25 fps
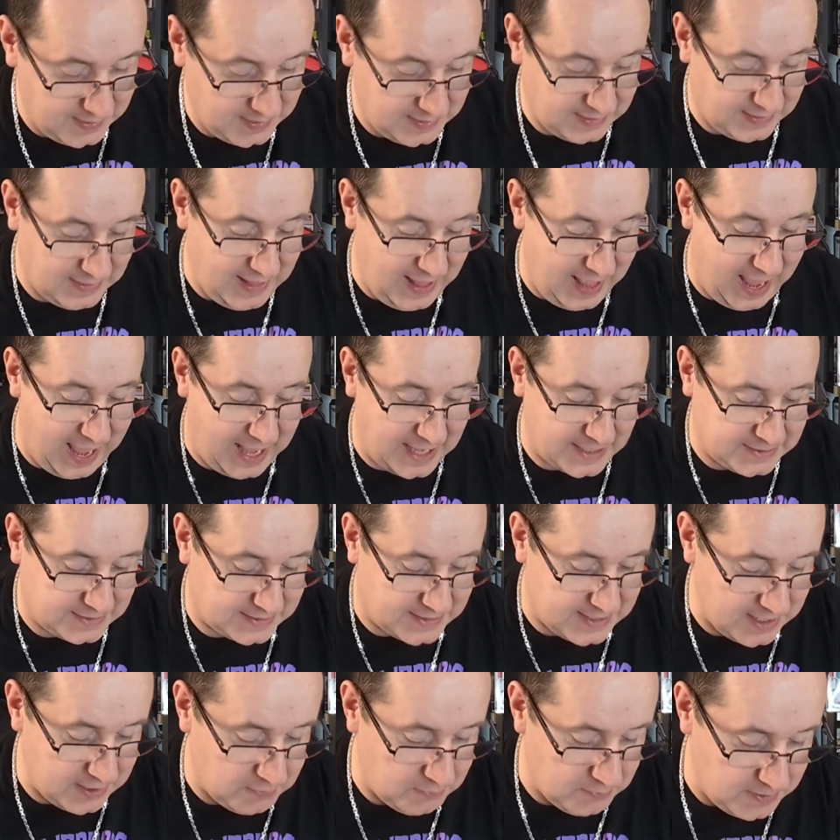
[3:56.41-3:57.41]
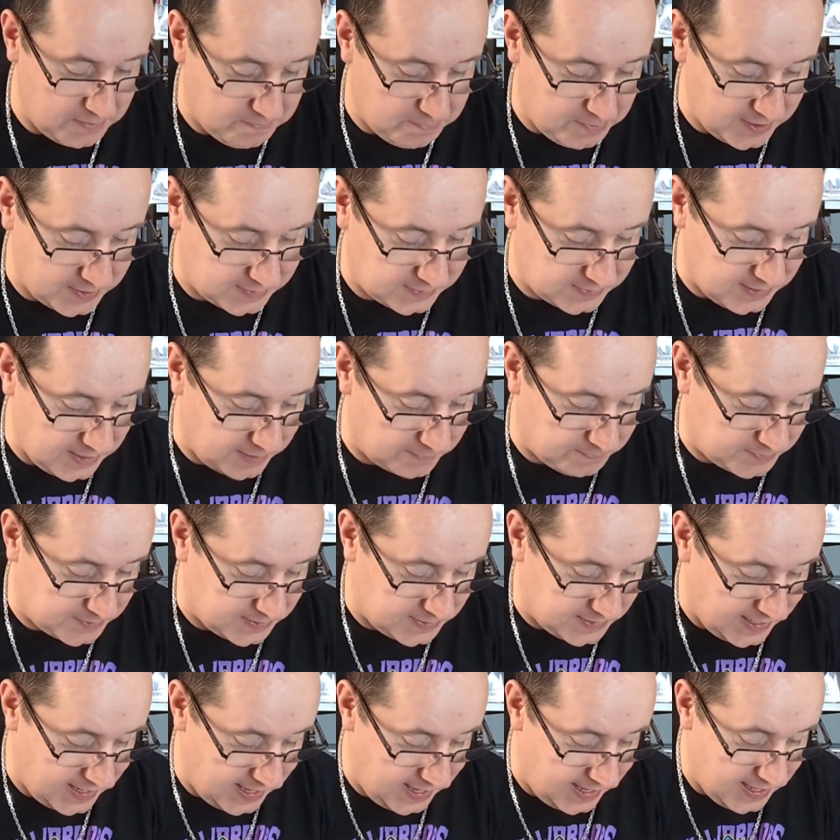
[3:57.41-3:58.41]
last thing we picked up
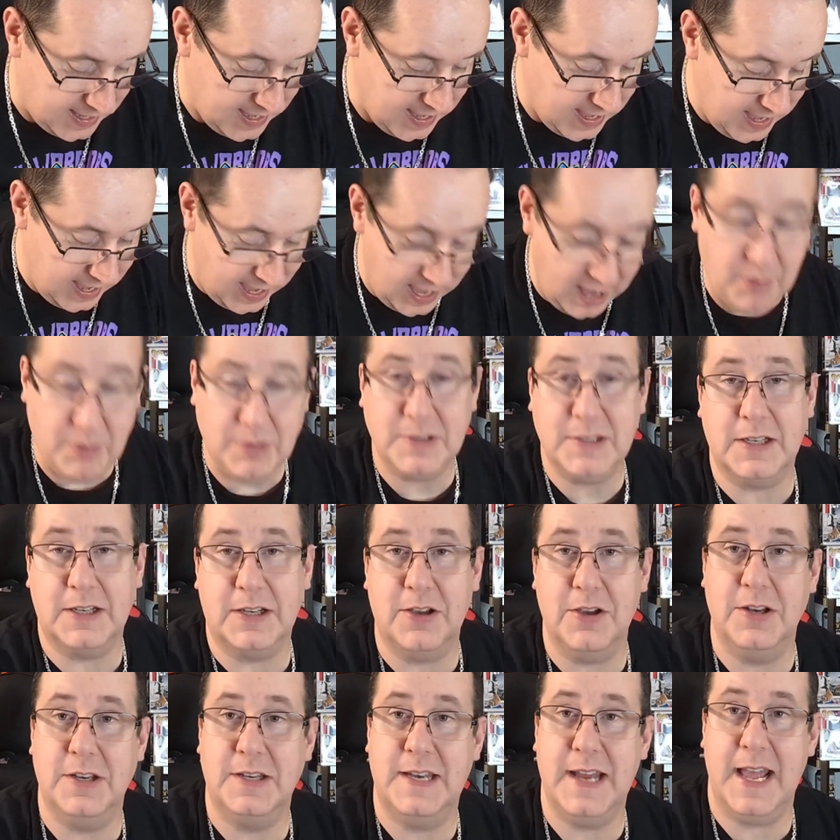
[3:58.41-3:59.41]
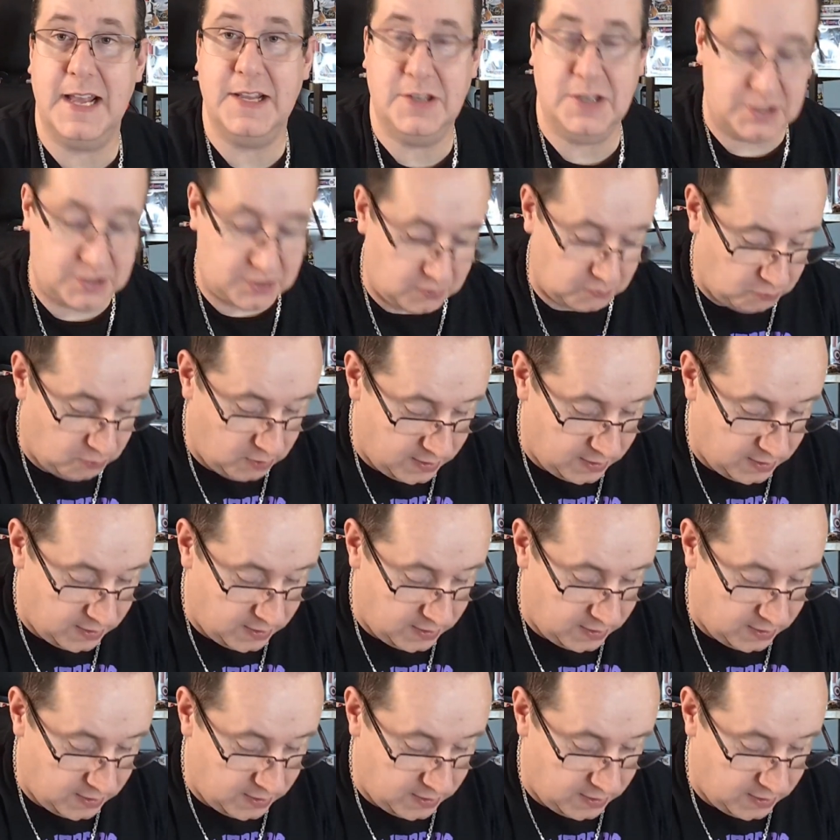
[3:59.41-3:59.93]
today. It was a good day just to